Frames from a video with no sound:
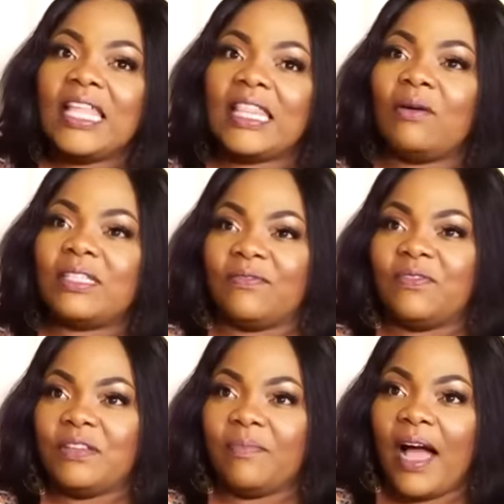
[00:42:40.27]
That was the
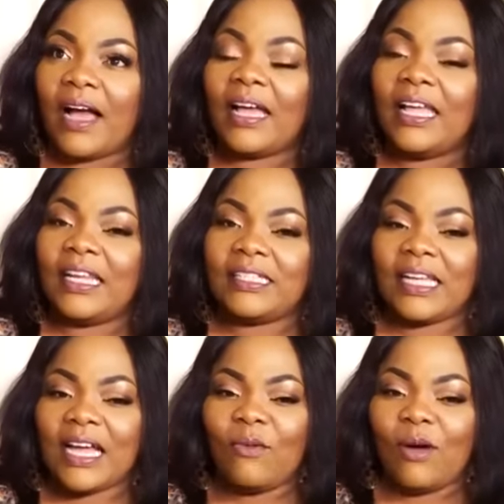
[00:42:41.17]
feedback. And the
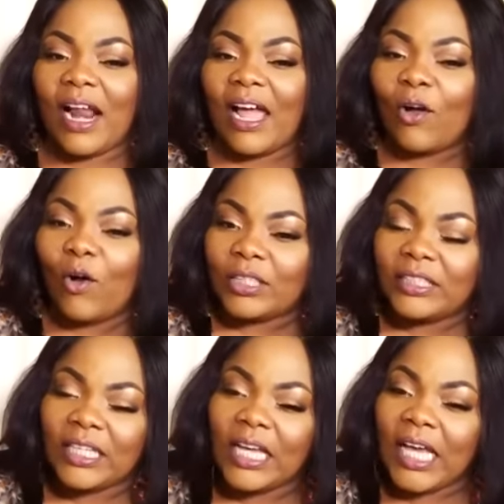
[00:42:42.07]
second one I got,